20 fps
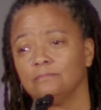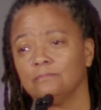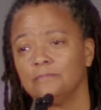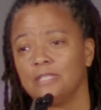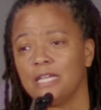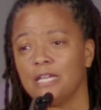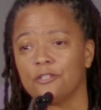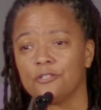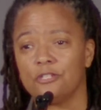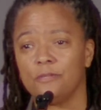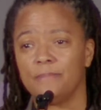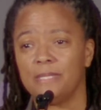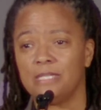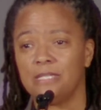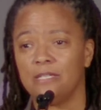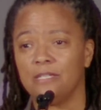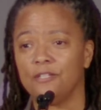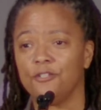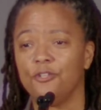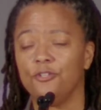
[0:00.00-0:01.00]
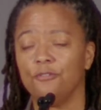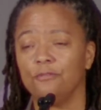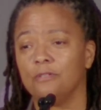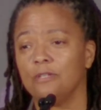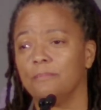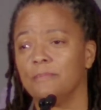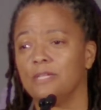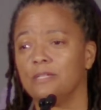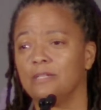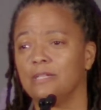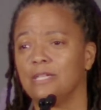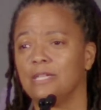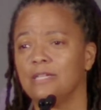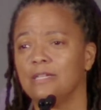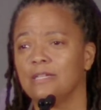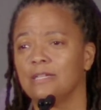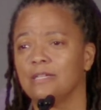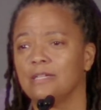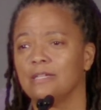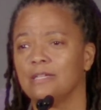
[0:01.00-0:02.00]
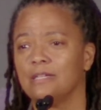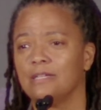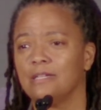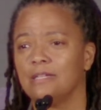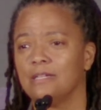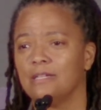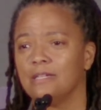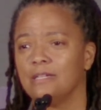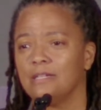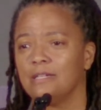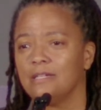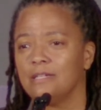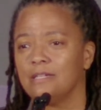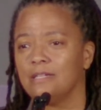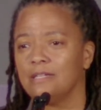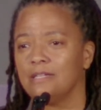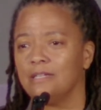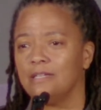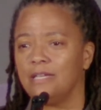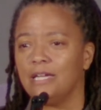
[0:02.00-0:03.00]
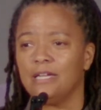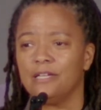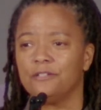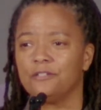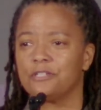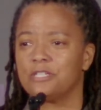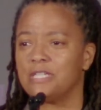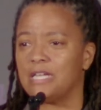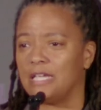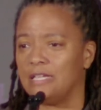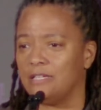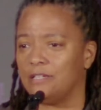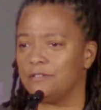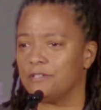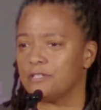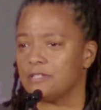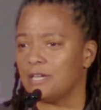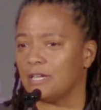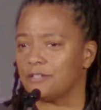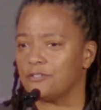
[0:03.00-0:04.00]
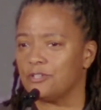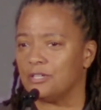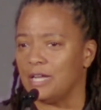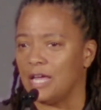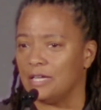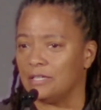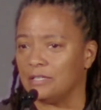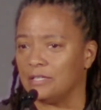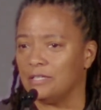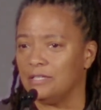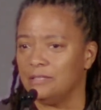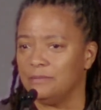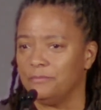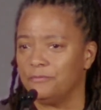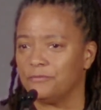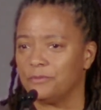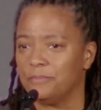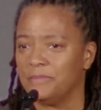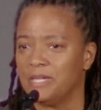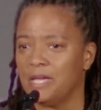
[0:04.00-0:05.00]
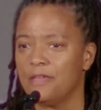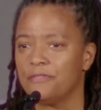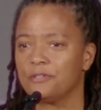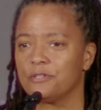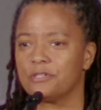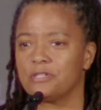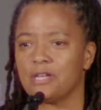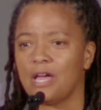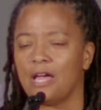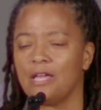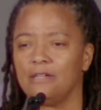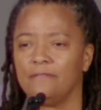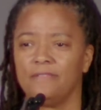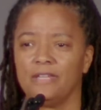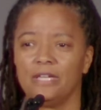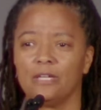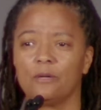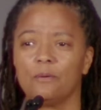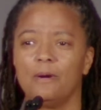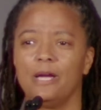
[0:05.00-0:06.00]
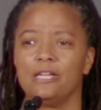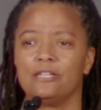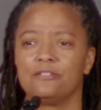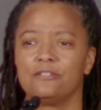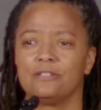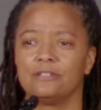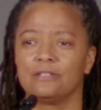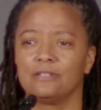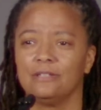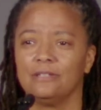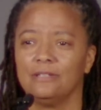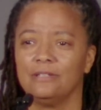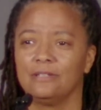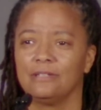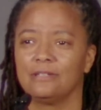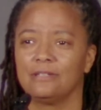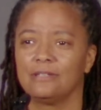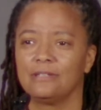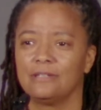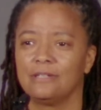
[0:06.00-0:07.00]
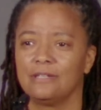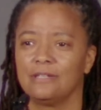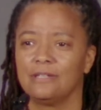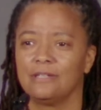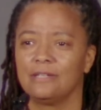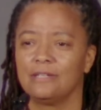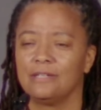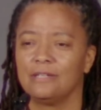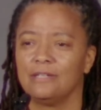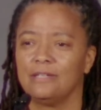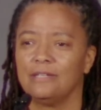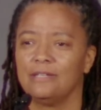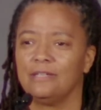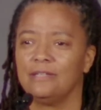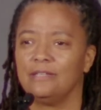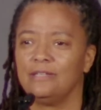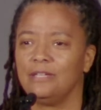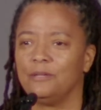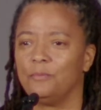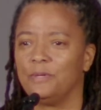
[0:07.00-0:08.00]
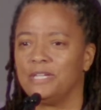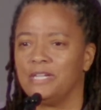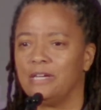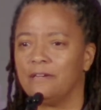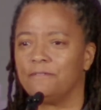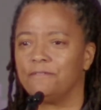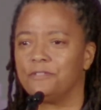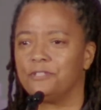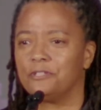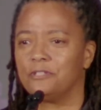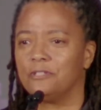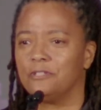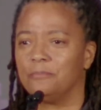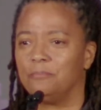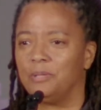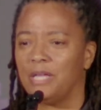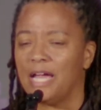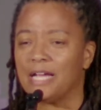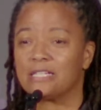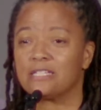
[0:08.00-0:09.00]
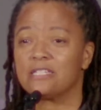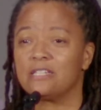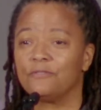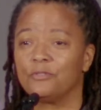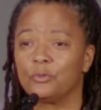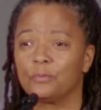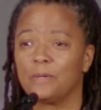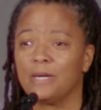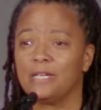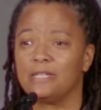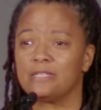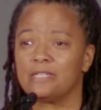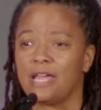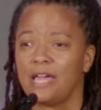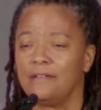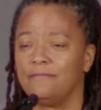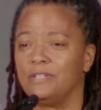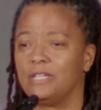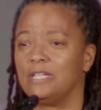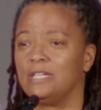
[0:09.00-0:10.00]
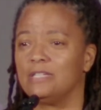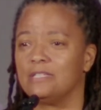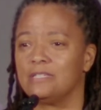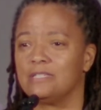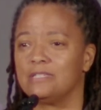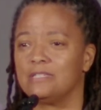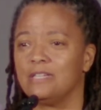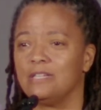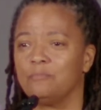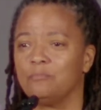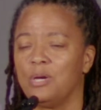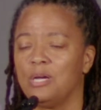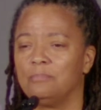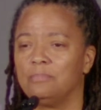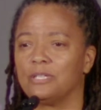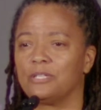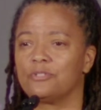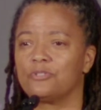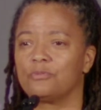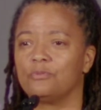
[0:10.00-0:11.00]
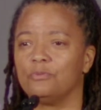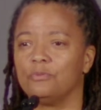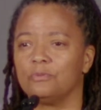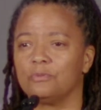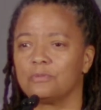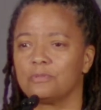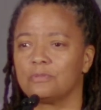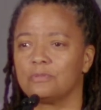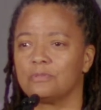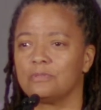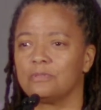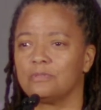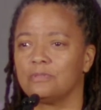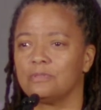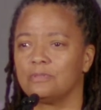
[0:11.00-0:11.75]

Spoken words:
the LGBTQ community. They understand intersectionality from the other side of the equation. They went after Black civil rights advocates in public schools,